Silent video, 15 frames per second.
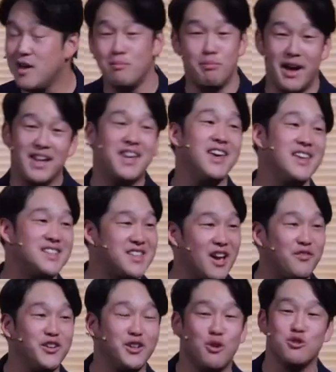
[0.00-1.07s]
My kids
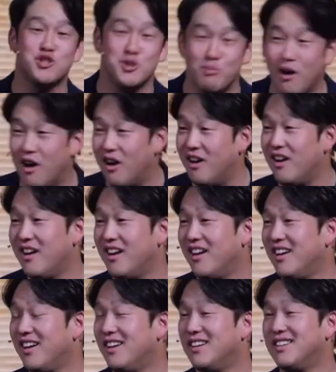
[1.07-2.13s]
definitely don't shema.
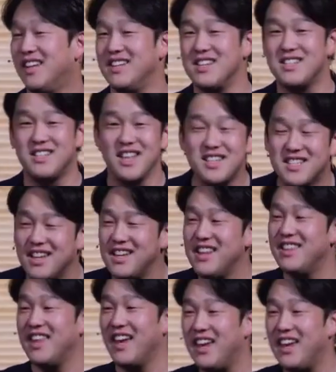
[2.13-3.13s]
They just listen, they